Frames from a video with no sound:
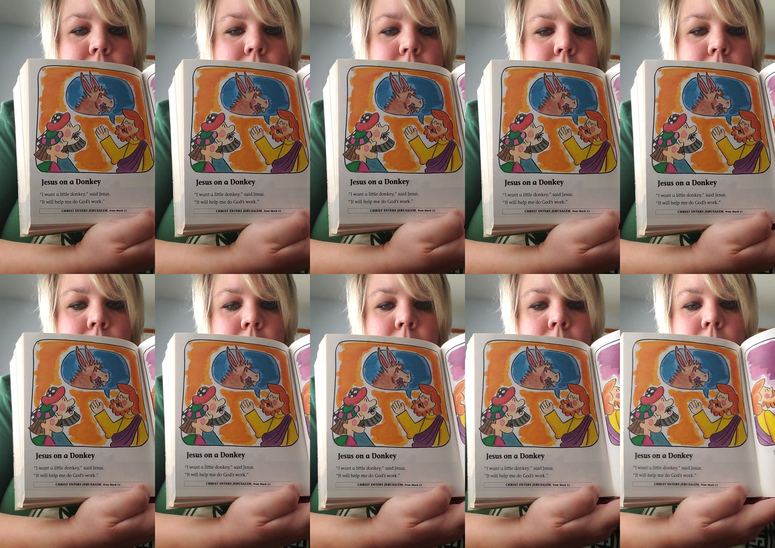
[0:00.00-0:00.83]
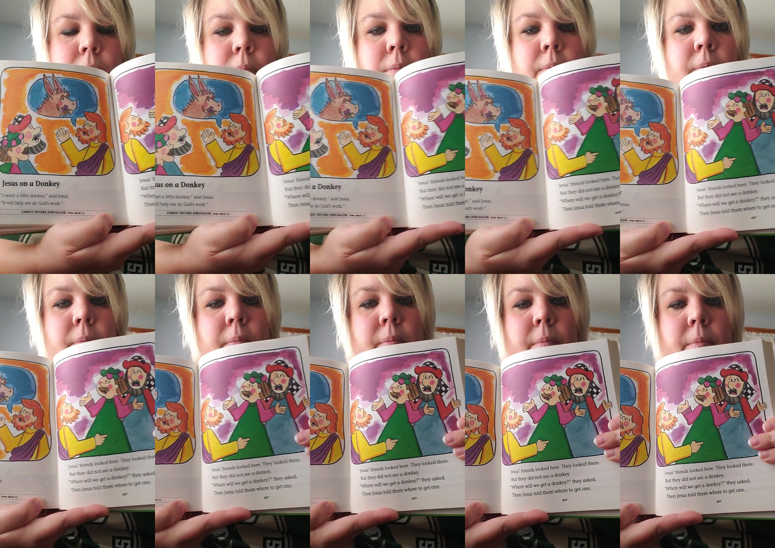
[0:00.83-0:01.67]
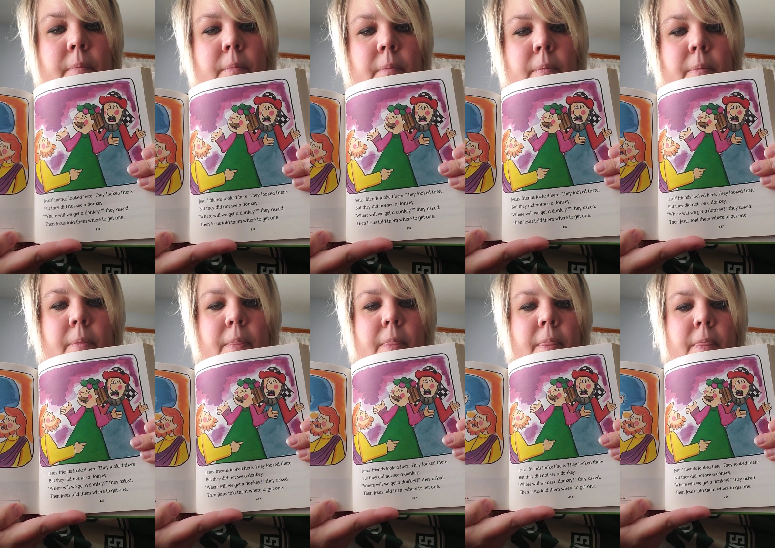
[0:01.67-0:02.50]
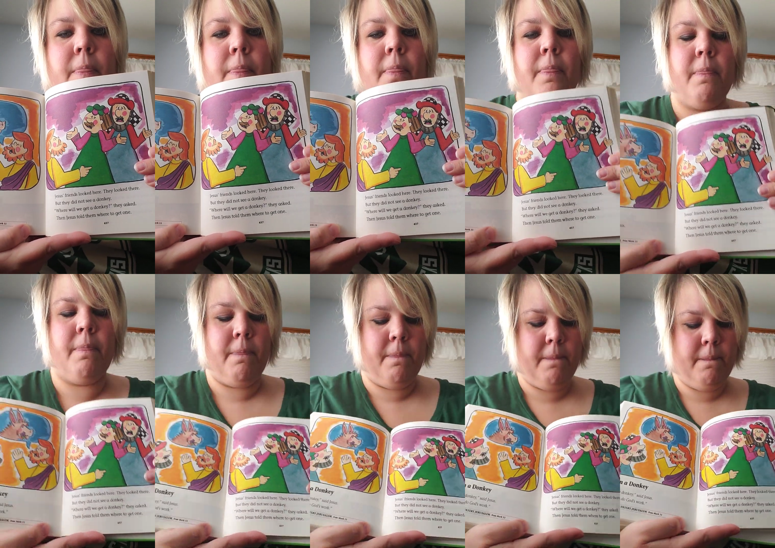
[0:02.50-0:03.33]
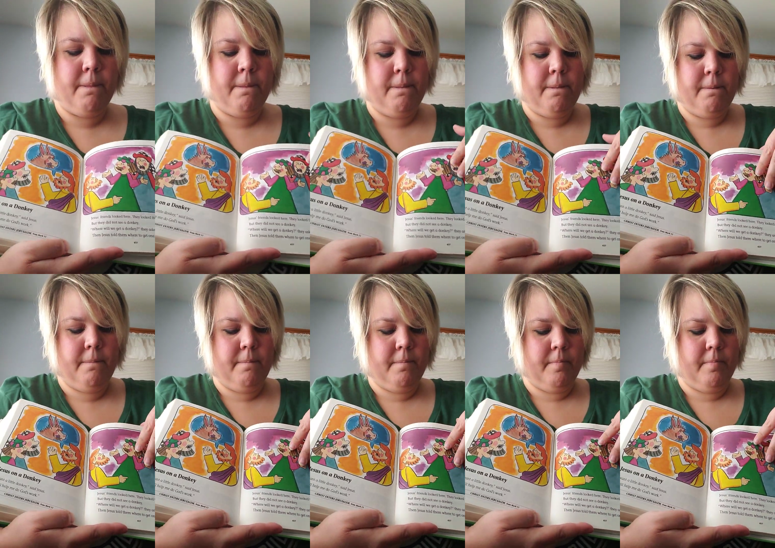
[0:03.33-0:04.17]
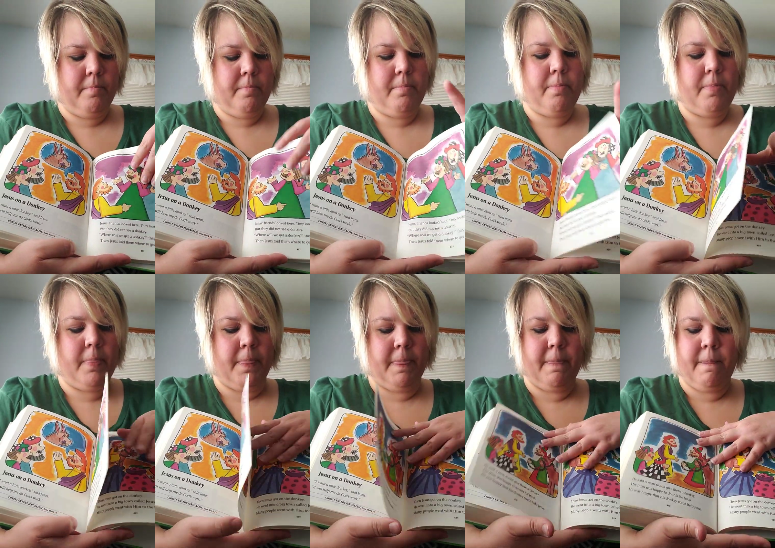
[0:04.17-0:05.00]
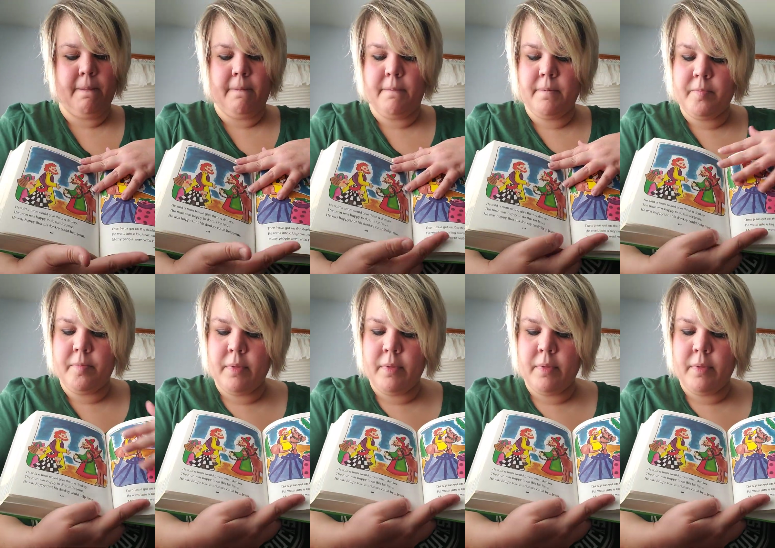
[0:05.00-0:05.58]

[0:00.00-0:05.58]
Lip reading: No one is speaking in this clip.